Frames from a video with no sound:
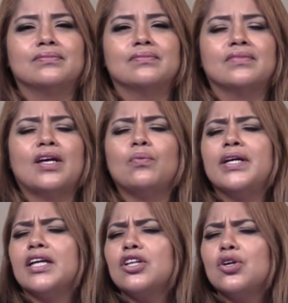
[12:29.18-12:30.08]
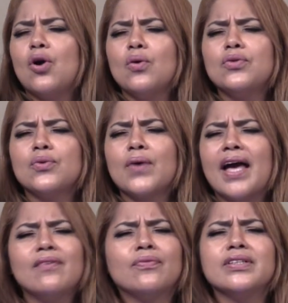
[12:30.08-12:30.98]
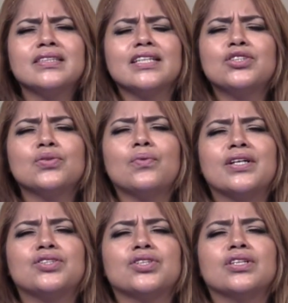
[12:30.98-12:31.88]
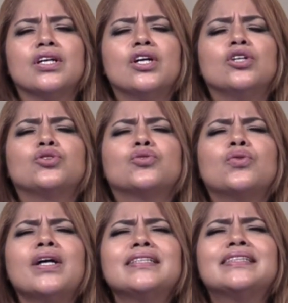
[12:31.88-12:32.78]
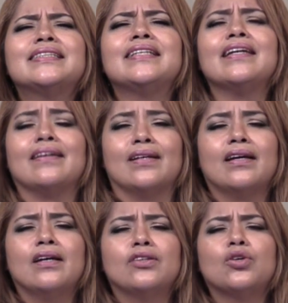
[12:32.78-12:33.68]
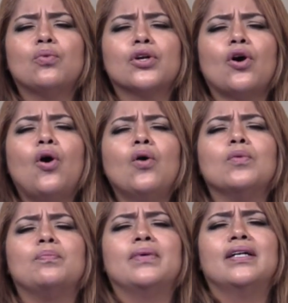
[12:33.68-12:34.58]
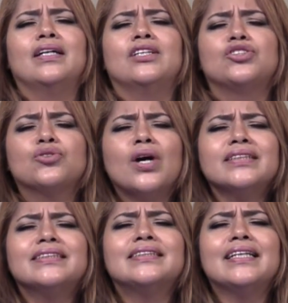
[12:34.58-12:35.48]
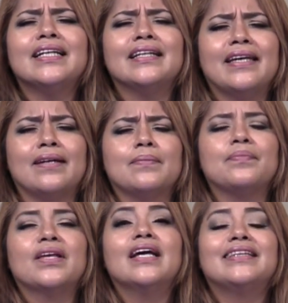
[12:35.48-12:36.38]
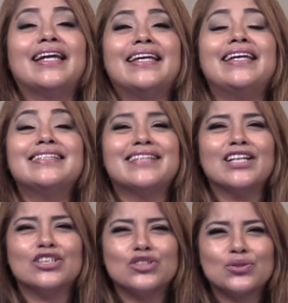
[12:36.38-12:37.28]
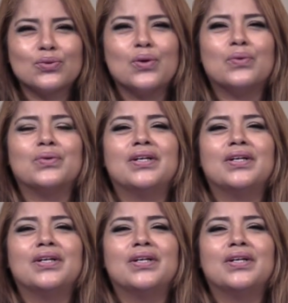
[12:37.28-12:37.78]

that we can go through every situation trusting the word hope, trusting in him that he is in control,